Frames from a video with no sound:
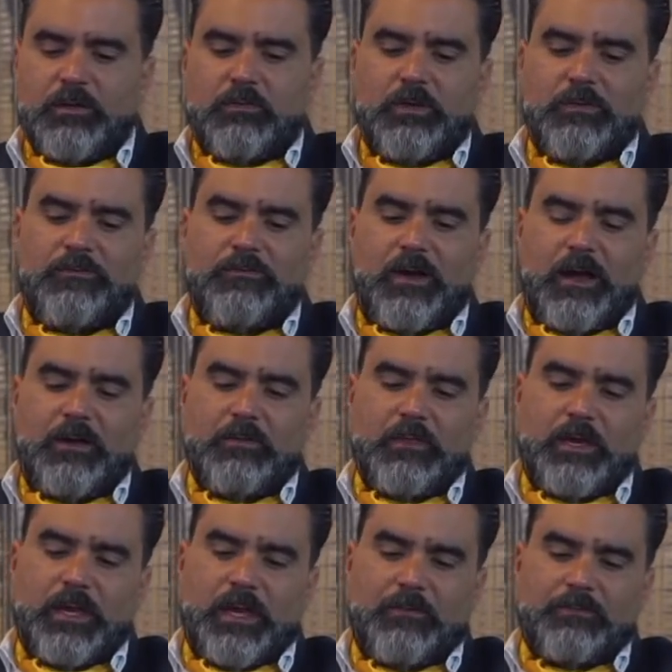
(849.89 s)
we found
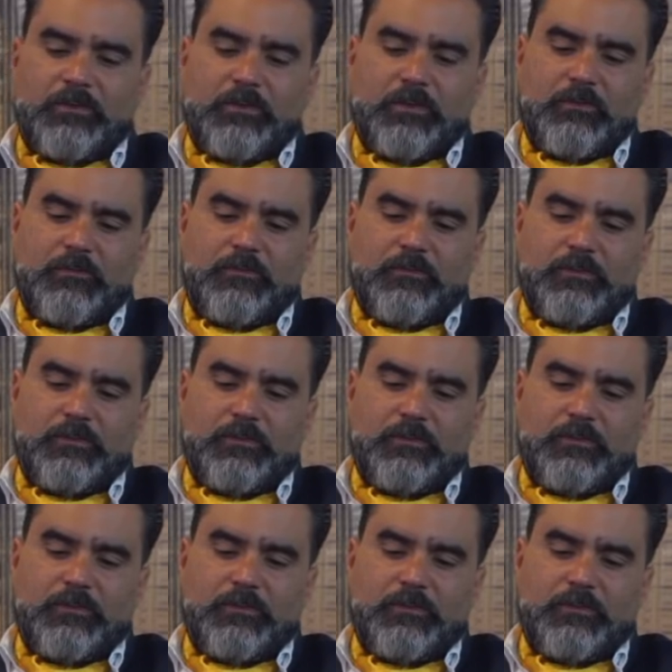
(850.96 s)
that after the